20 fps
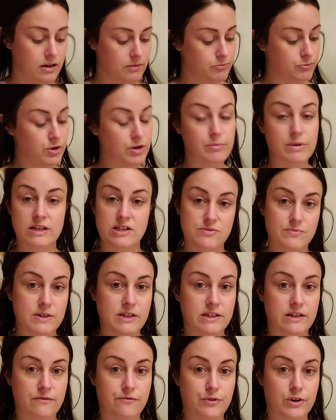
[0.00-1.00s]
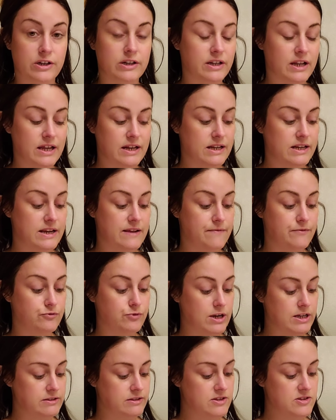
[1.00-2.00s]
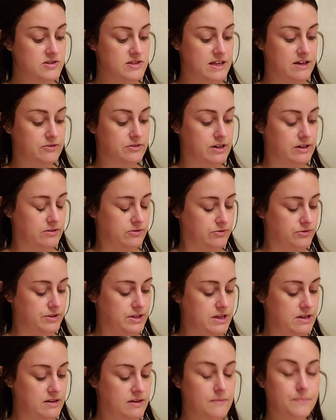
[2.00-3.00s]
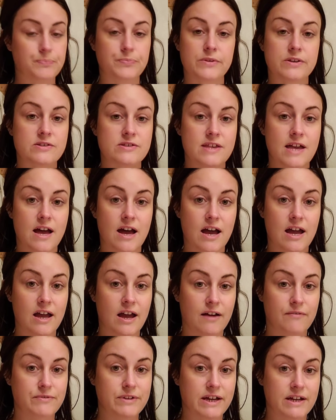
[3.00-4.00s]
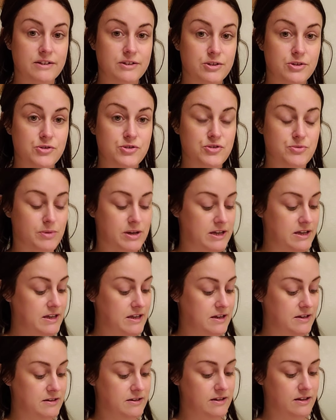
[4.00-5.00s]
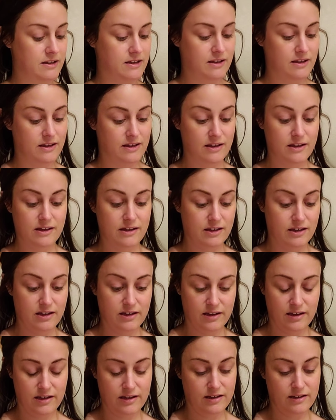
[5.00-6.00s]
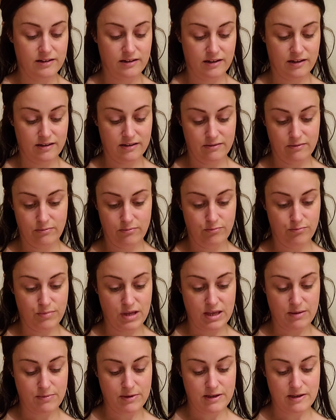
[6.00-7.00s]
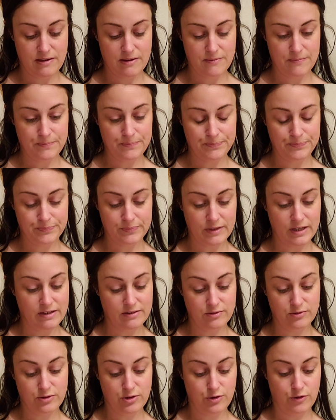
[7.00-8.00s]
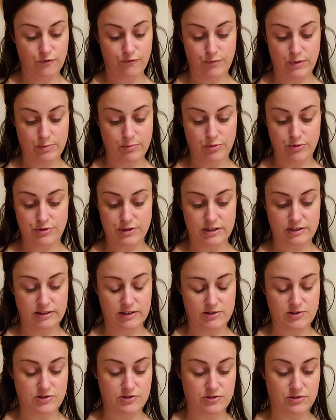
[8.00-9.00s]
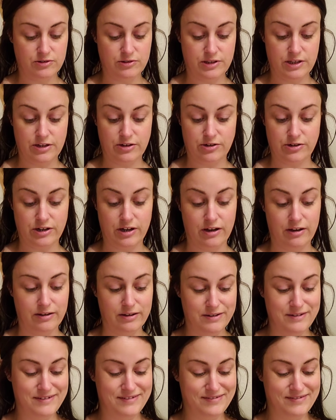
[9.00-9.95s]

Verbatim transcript: what makes me different, and I didn't even write this down, I don't think, is that I have tattoos on my hand. And maybe, I don't know if people think that's a good thing or not.